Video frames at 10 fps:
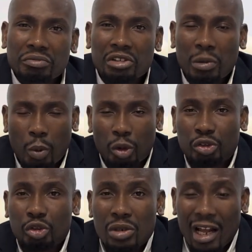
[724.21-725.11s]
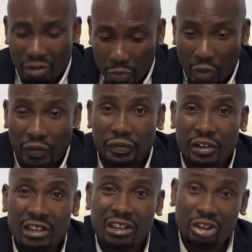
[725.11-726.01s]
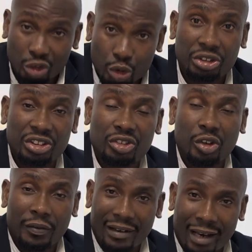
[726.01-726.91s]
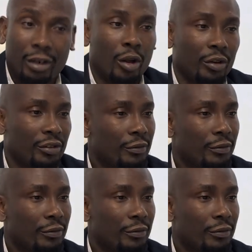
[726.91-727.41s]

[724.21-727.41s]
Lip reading: You must do that. You must fulfill the duties of landlord.